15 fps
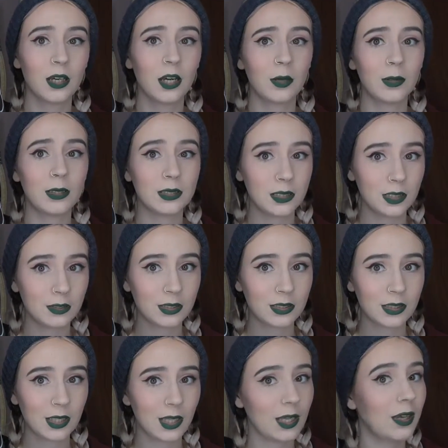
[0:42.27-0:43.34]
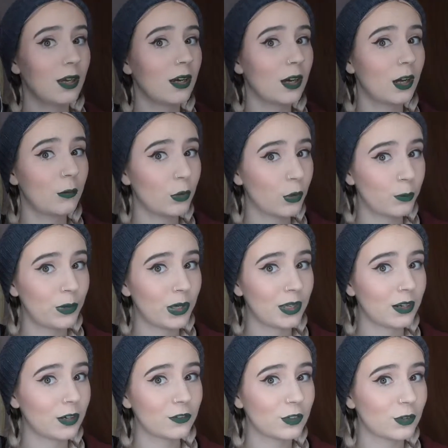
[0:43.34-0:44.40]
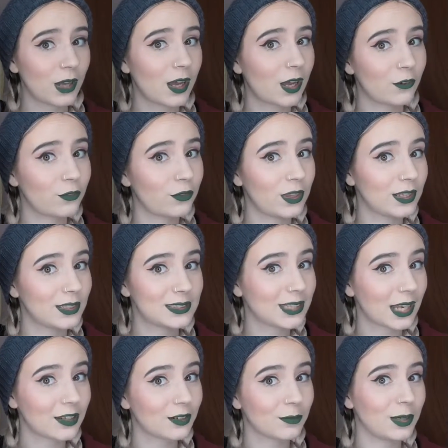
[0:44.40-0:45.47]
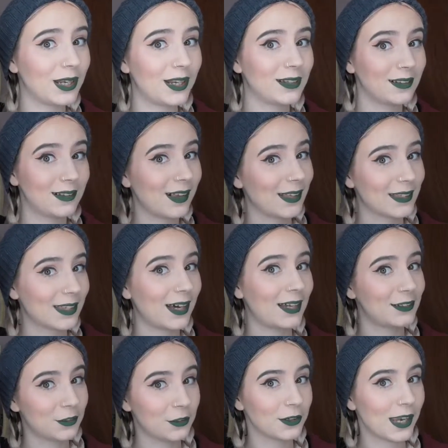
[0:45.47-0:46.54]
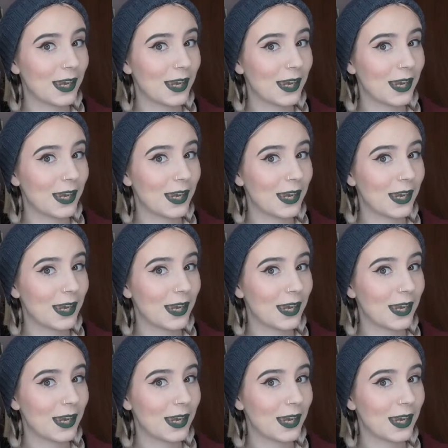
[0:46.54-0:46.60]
I mean, seriously, I'm not big enough to have things sent to me like that, not